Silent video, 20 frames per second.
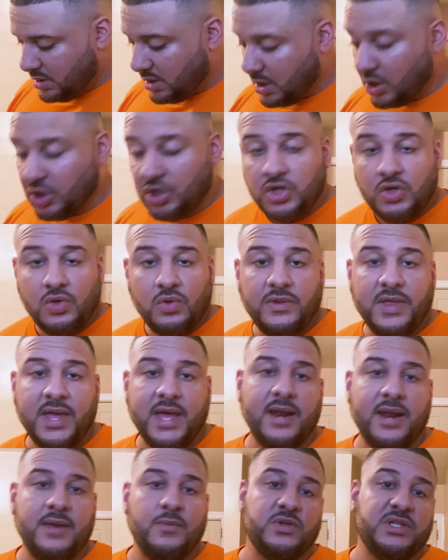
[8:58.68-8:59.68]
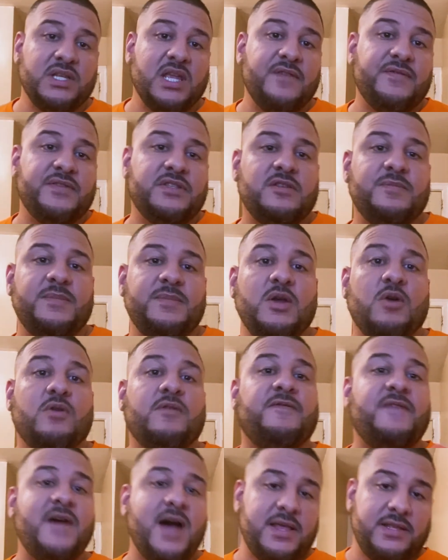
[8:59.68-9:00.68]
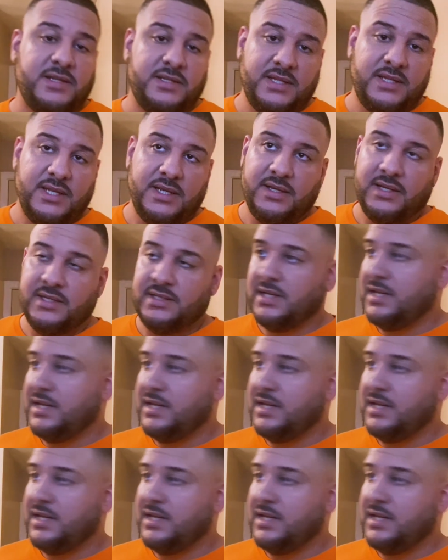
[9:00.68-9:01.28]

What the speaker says: a shoe that was given to me on Father's Day as a